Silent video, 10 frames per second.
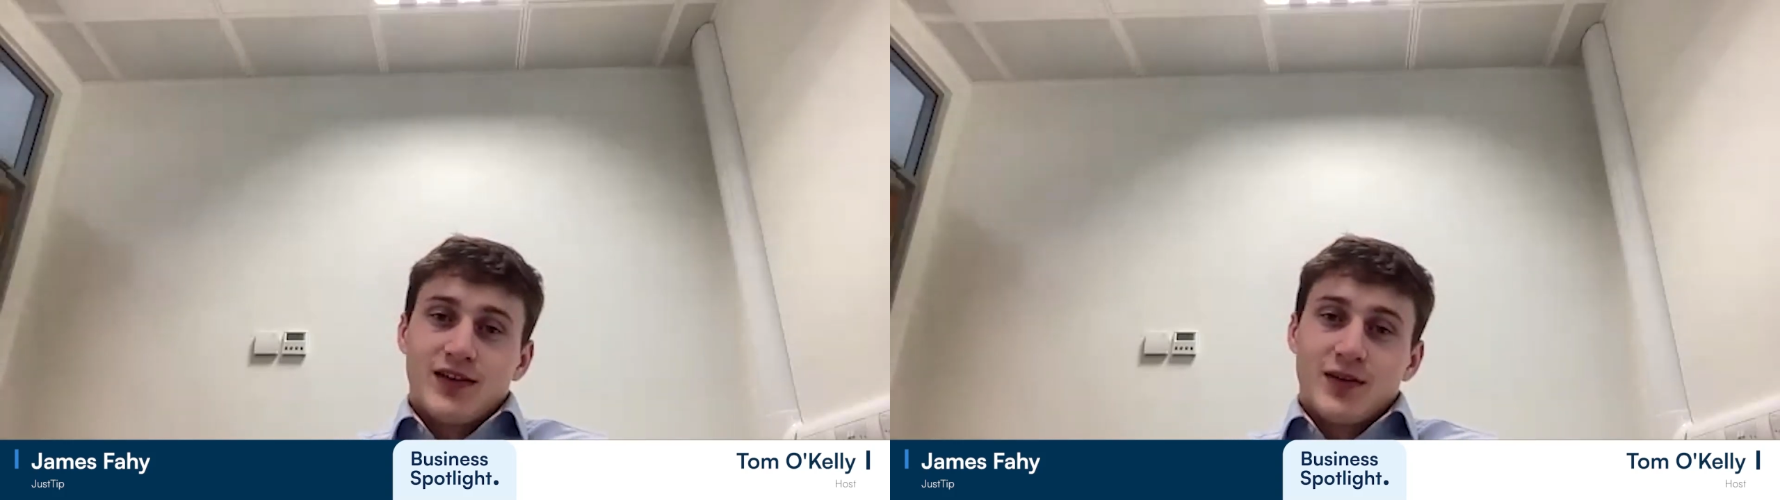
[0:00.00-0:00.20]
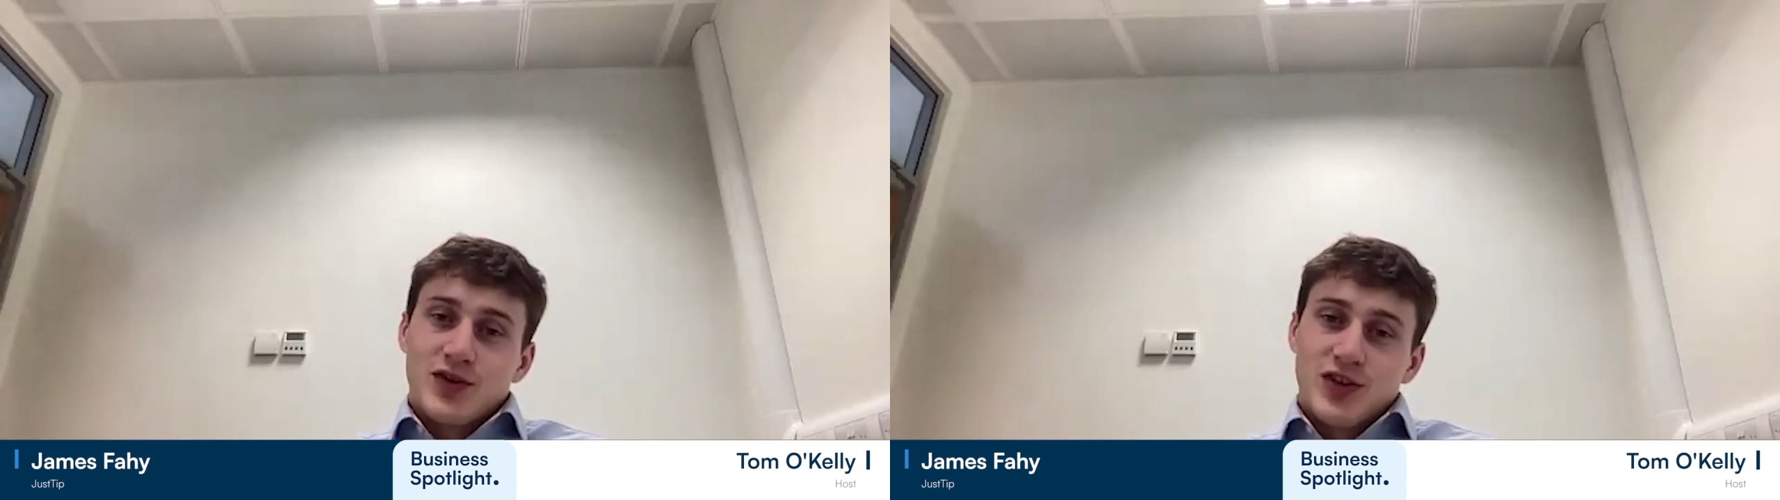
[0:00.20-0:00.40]

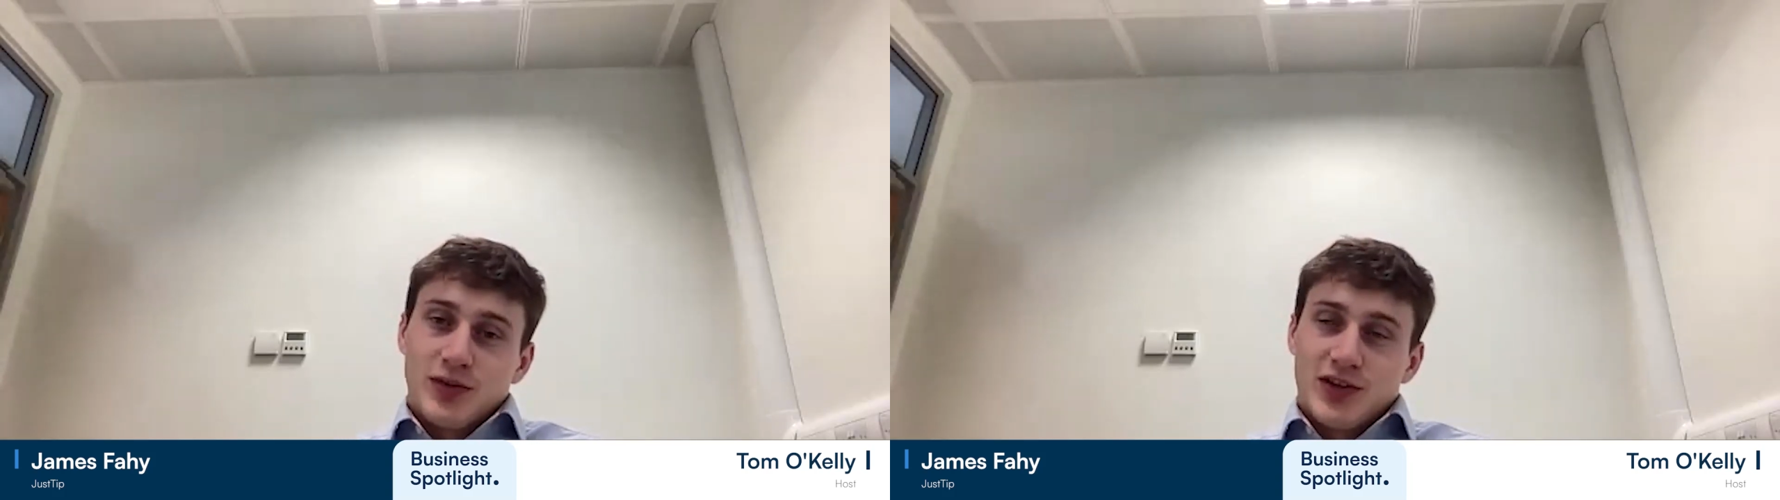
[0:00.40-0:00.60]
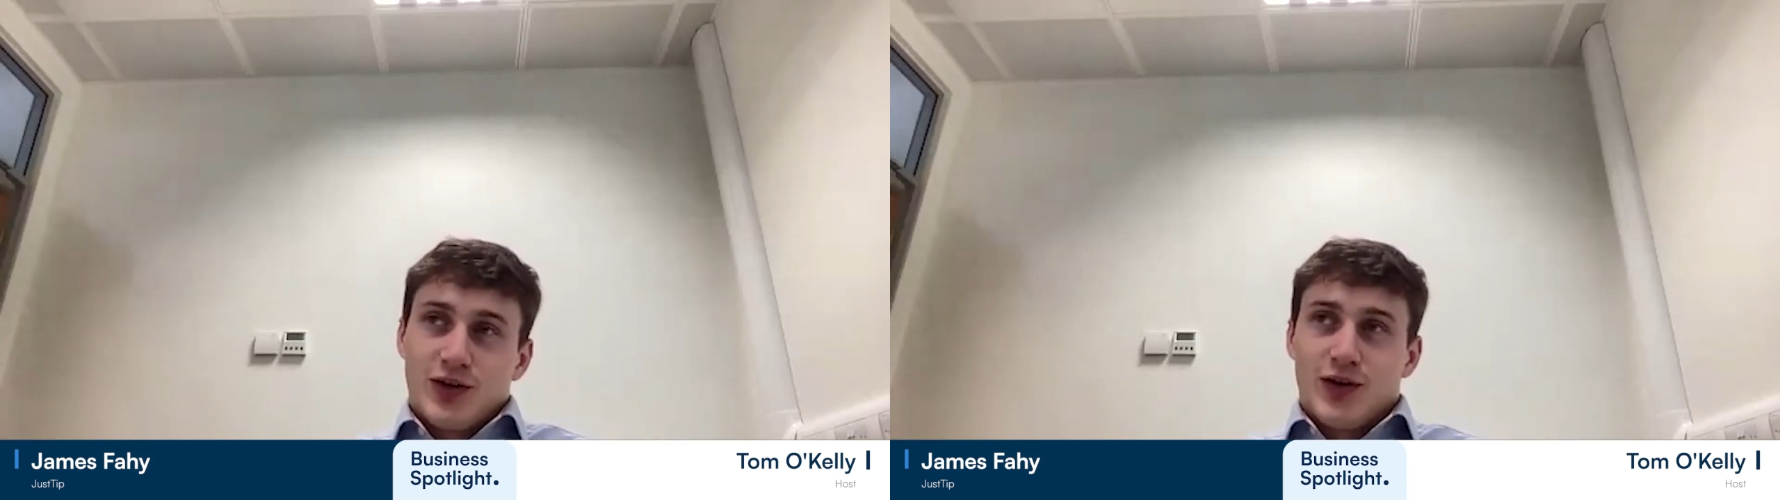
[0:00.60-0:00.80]
So I've been
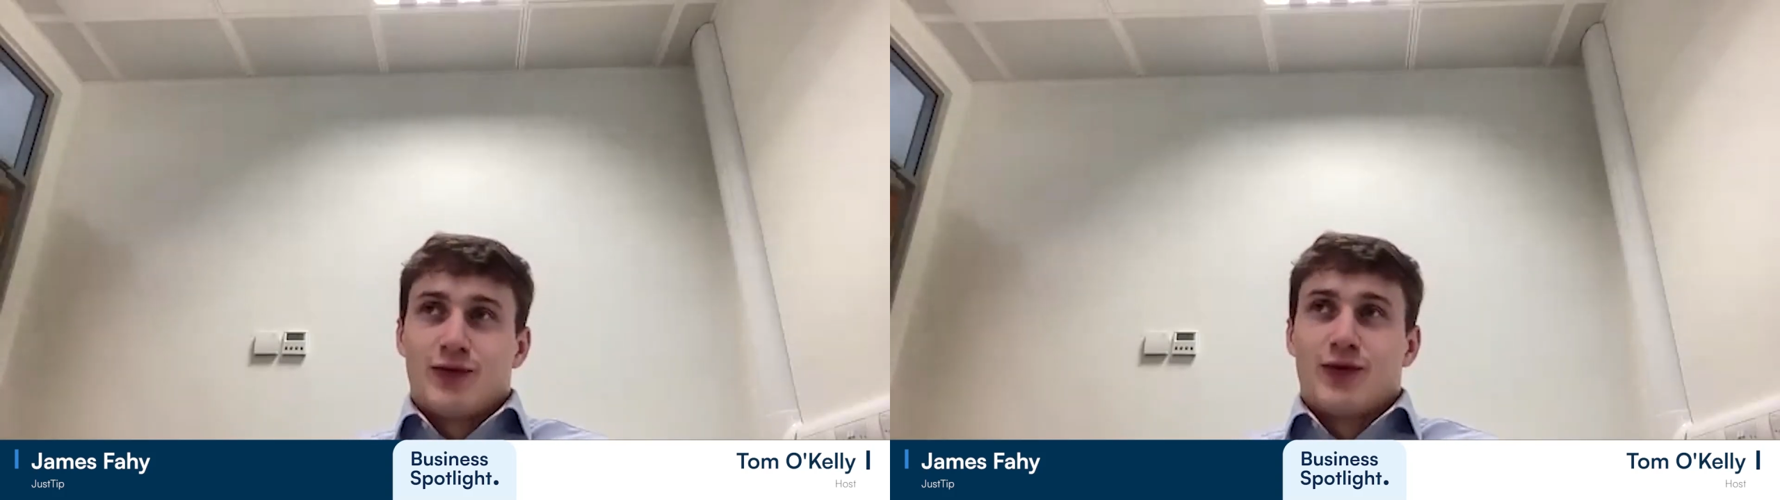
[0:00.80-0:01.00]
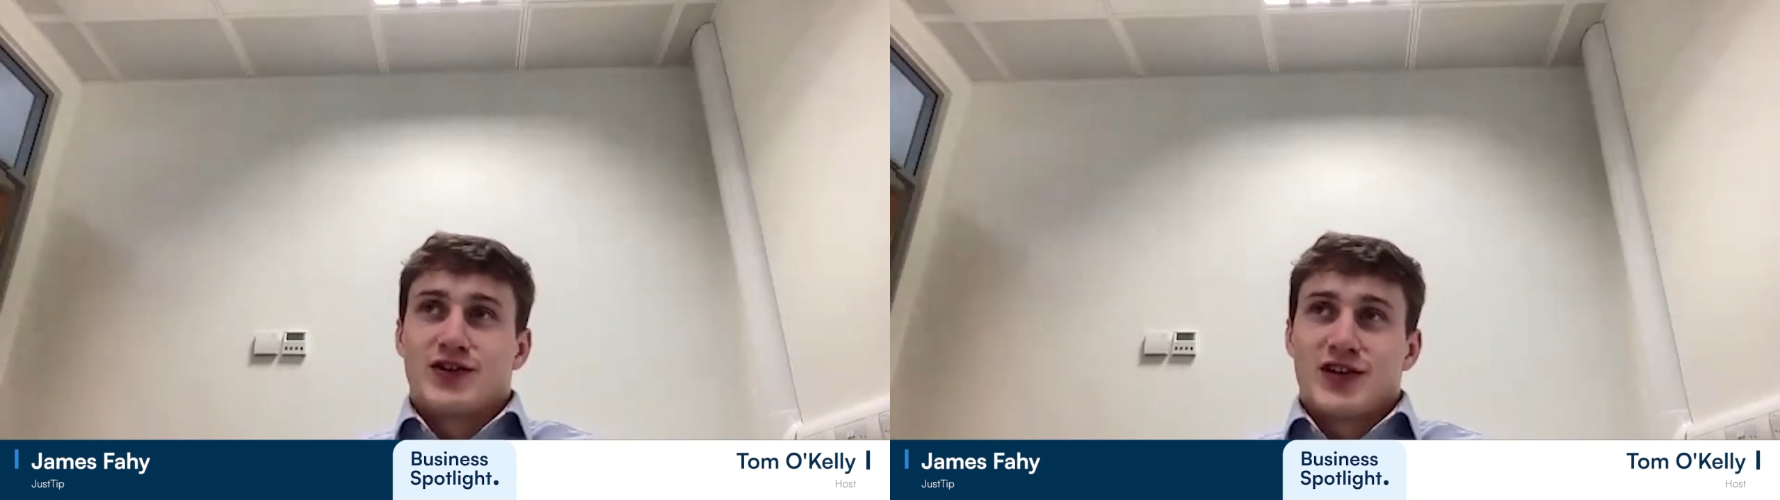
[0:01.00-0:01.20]
done with the
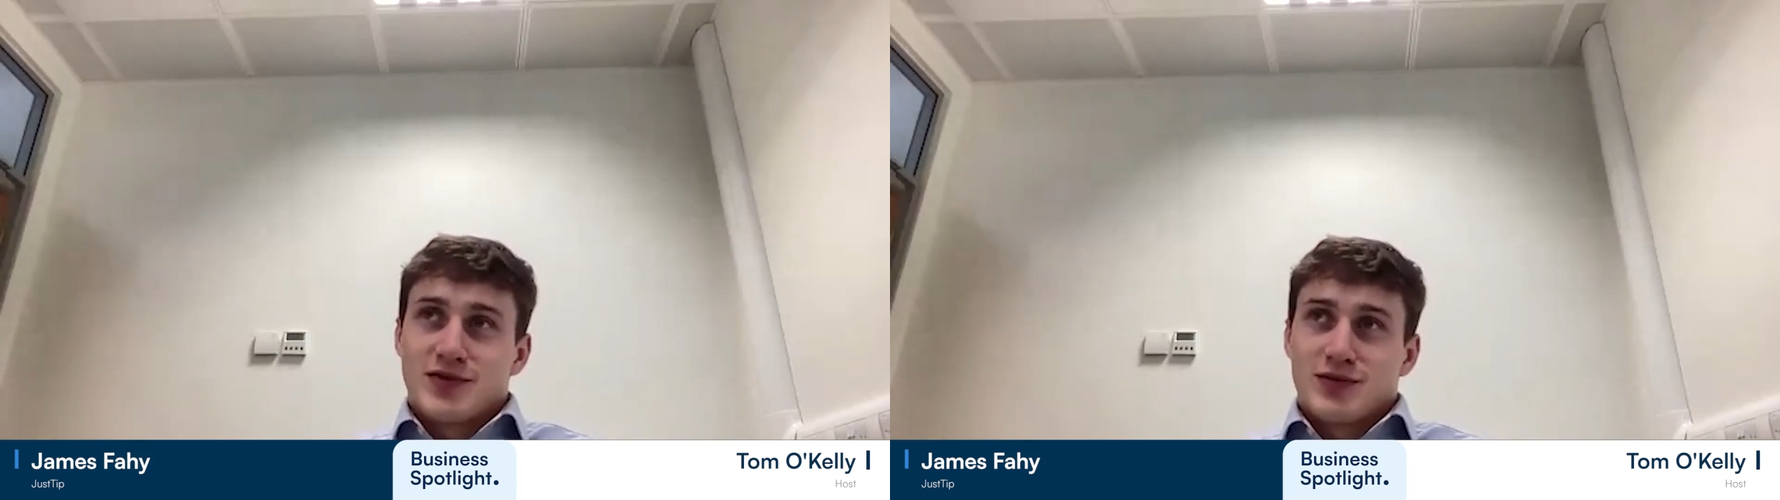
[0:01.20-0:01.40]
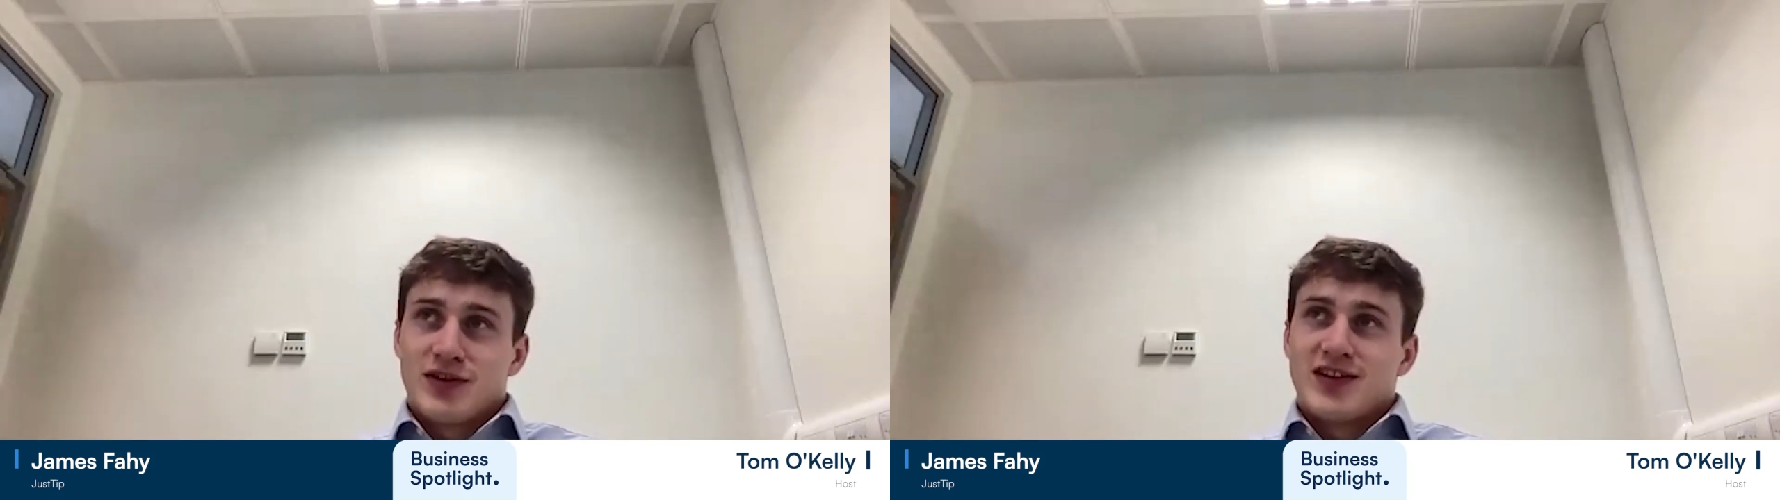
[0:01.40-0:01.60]
Galway 4
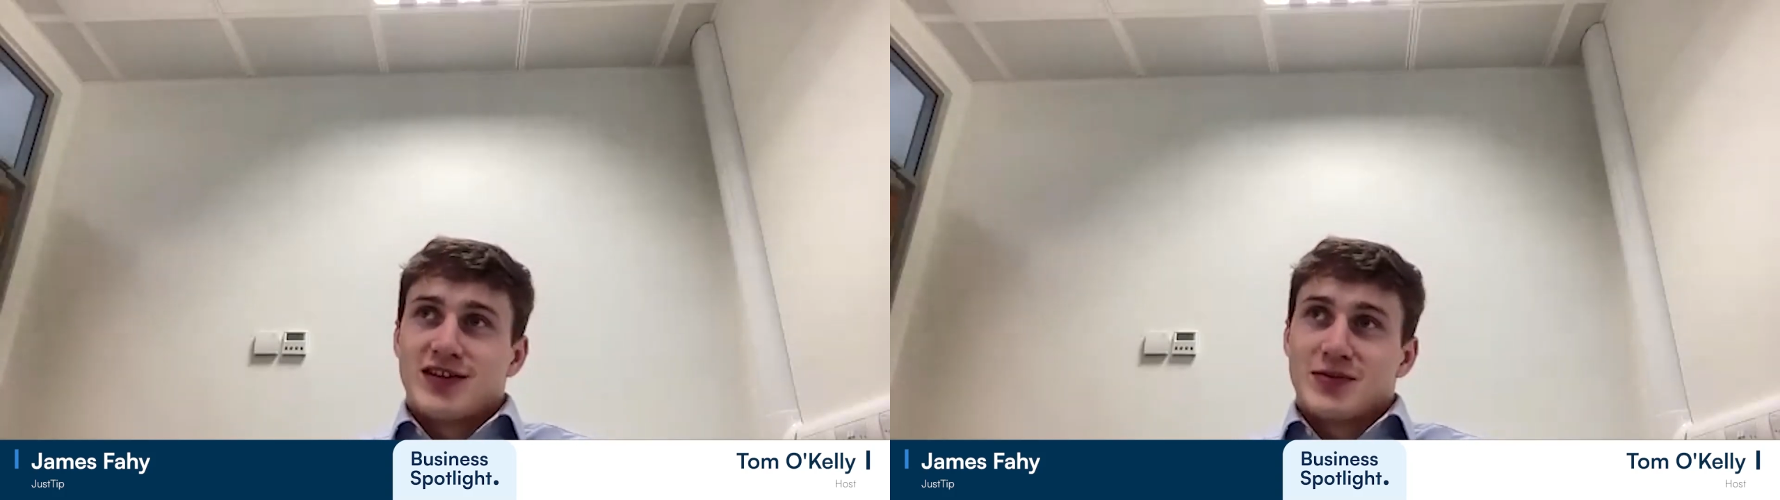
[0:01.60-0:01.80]
times a week.